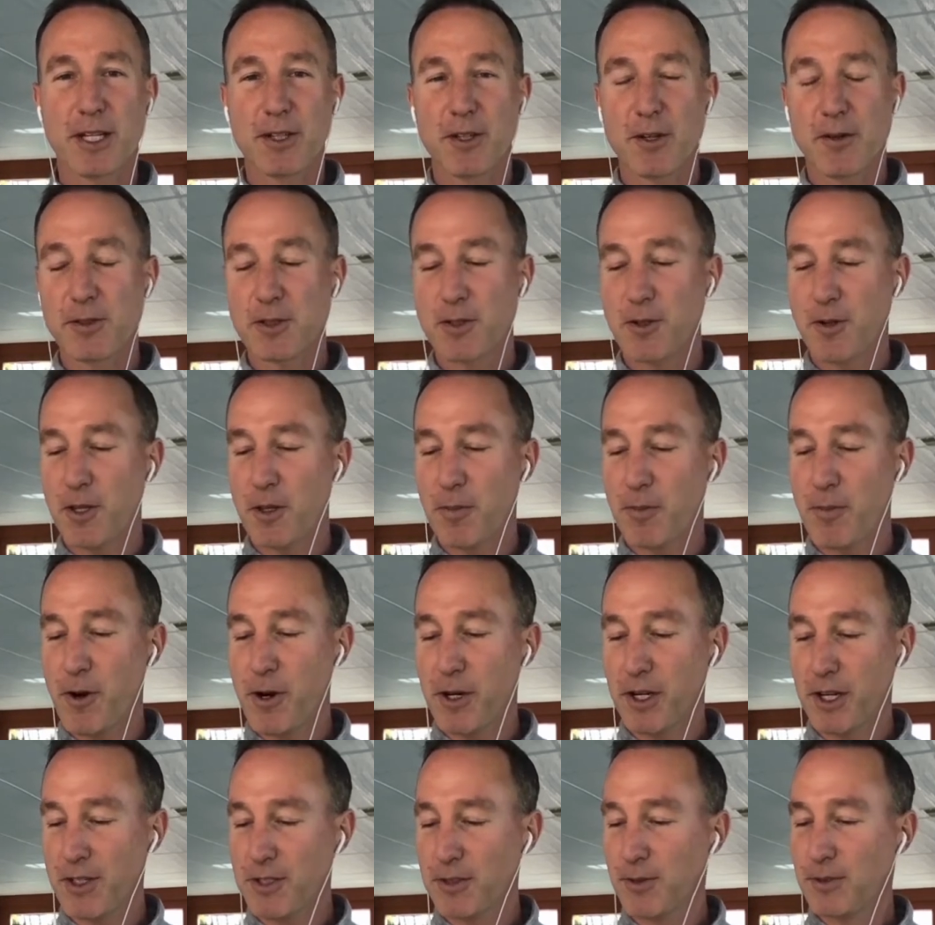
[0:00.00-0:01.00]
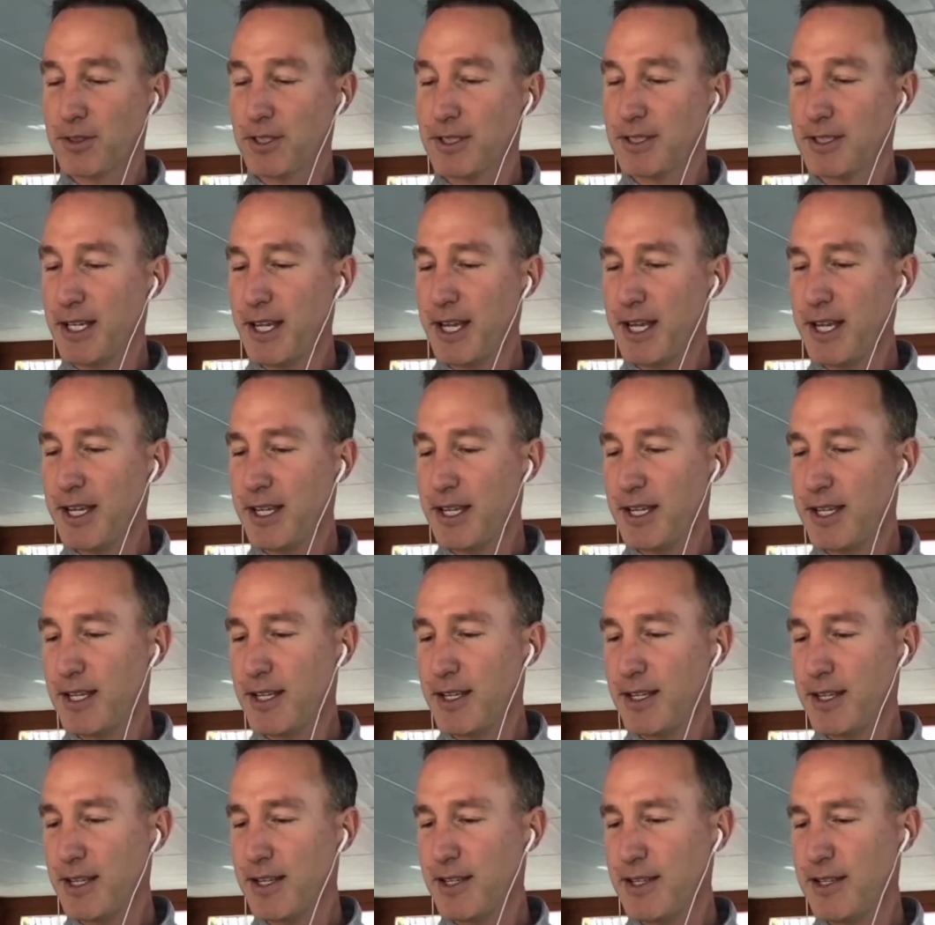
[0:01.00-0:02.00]
take a look at what's going on in the market. So today
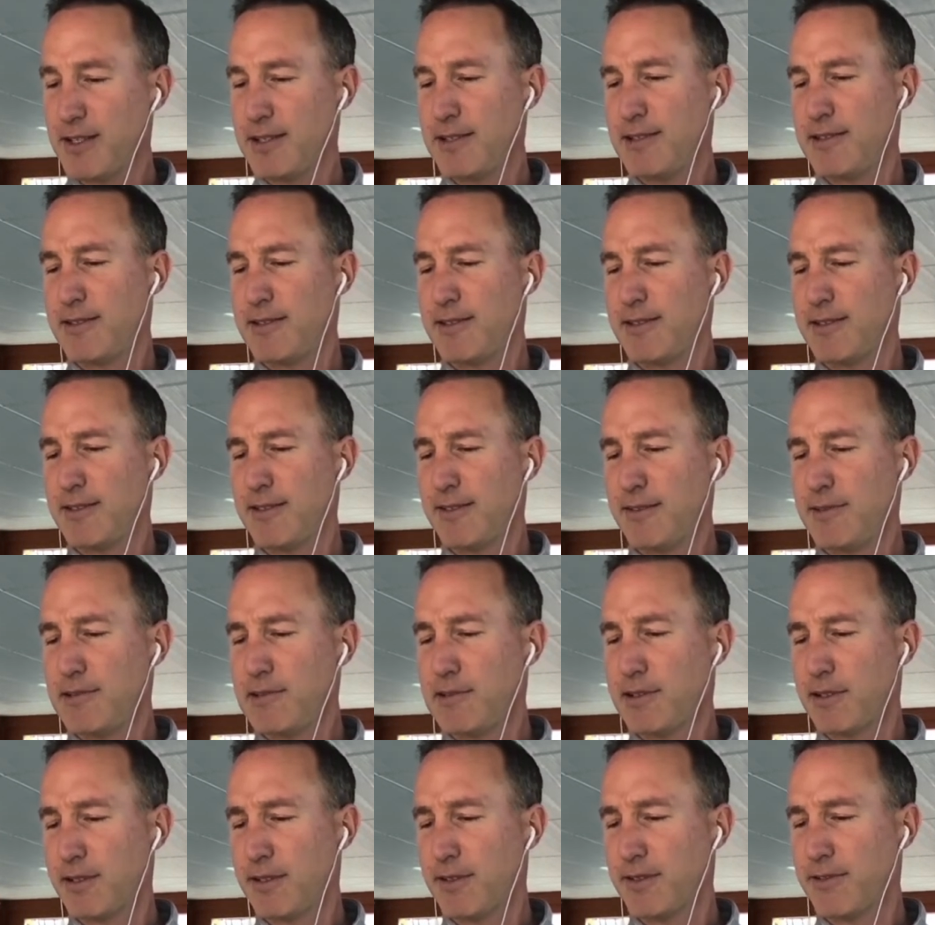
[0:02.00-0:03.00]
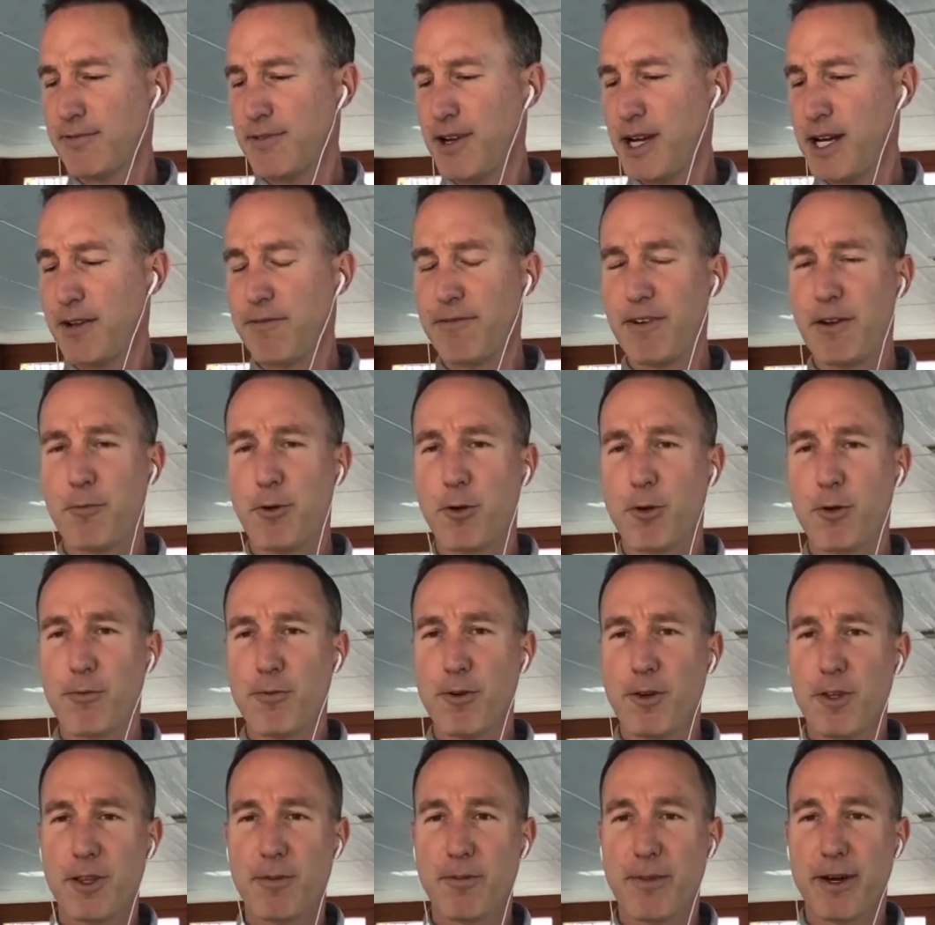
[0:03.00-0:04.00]
it is ugh, Friday, February
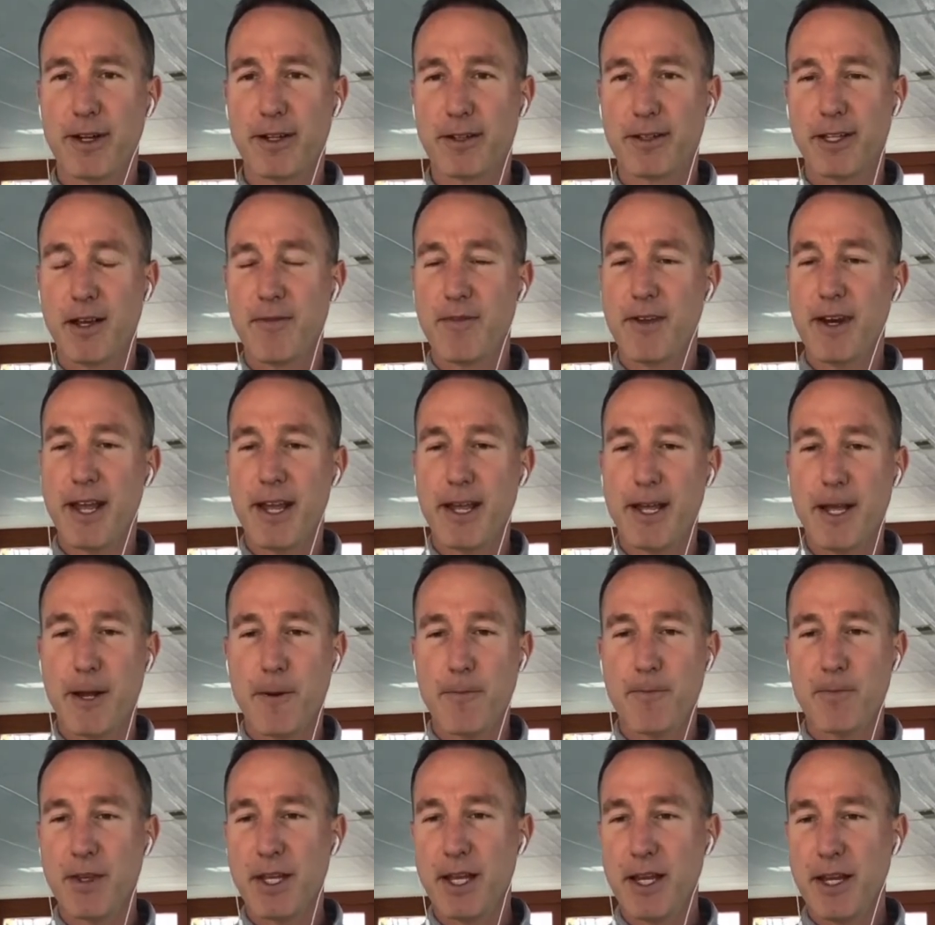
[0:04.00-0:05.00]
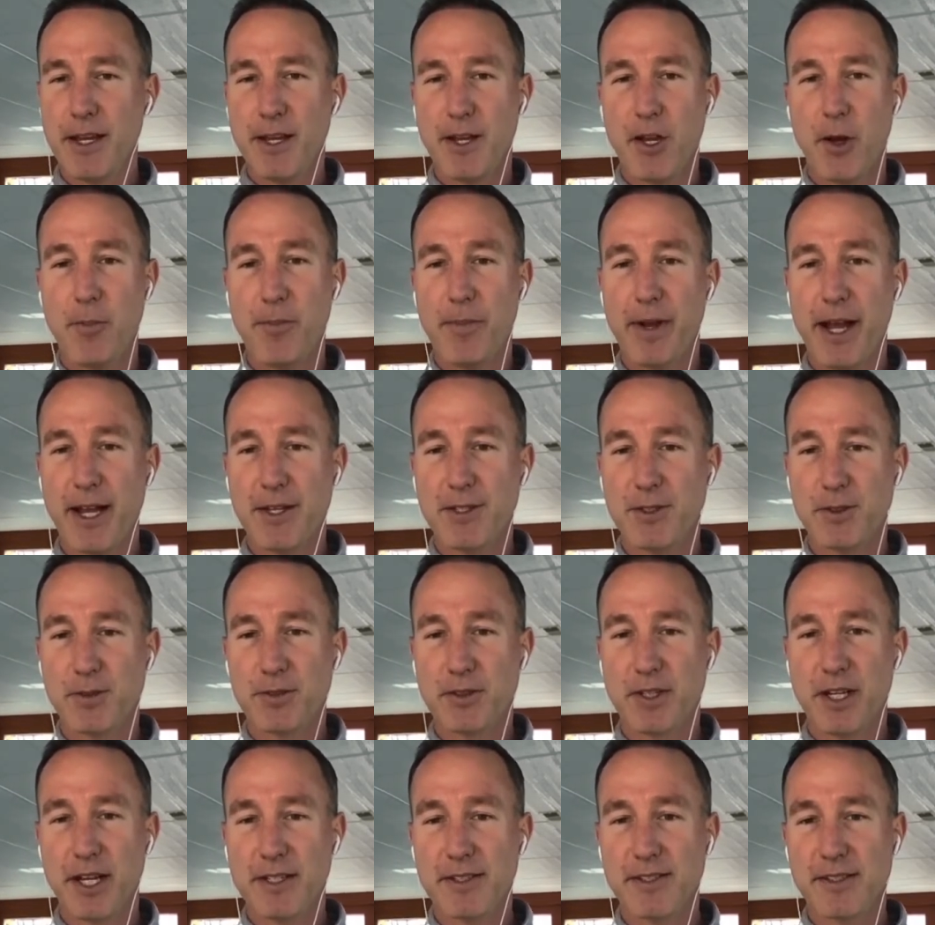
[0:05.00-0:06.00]
fifth, about eleven A M, El Paso,
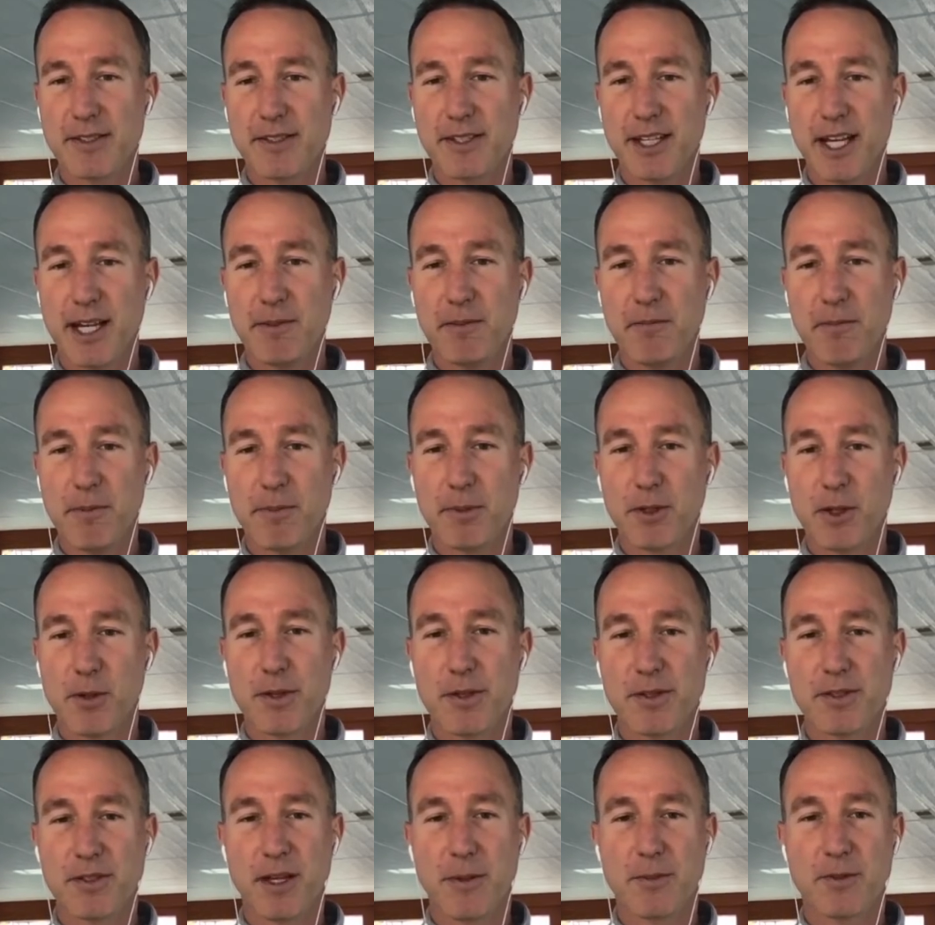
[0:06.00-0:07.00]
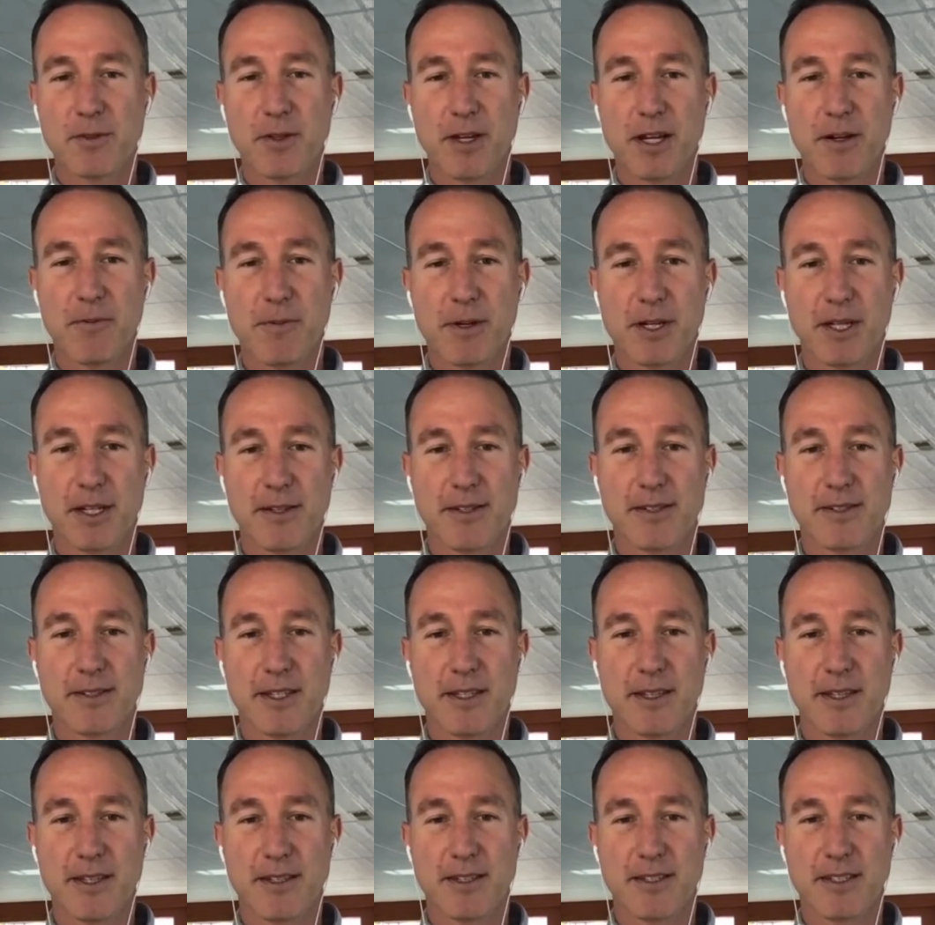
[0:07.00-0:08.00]
Texas time. Let me blow this up so everybody can see
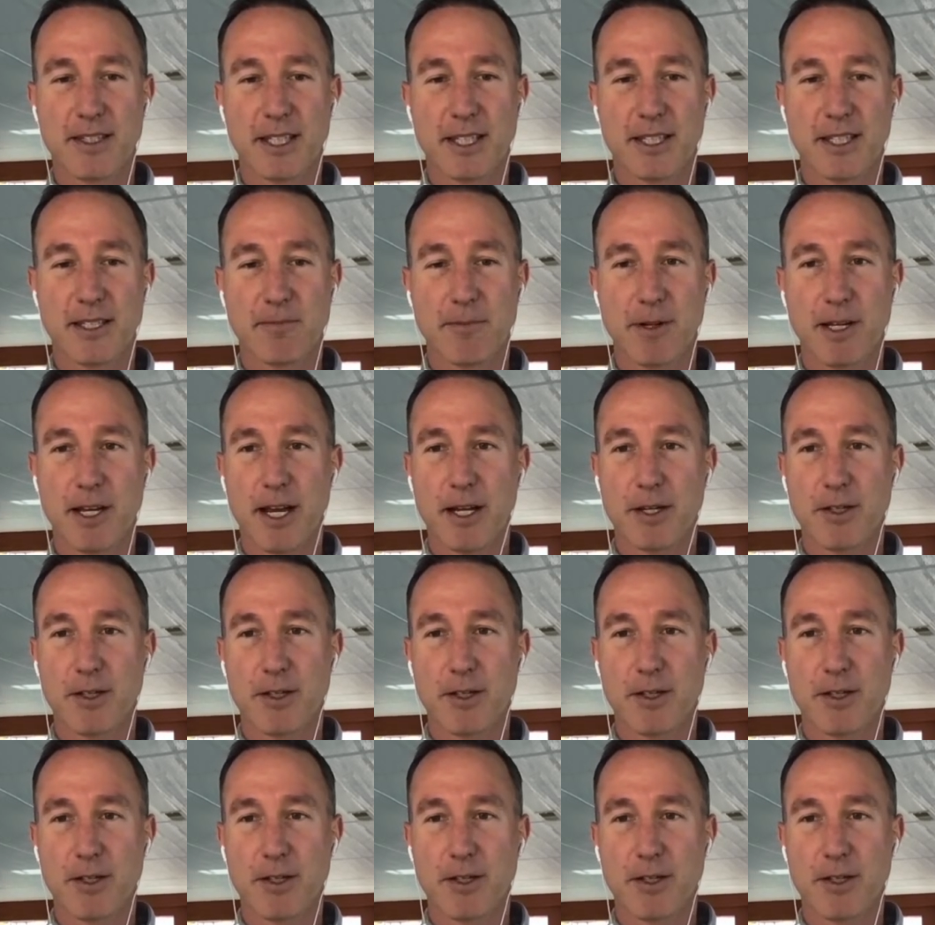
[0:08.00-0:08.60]
this. I think this might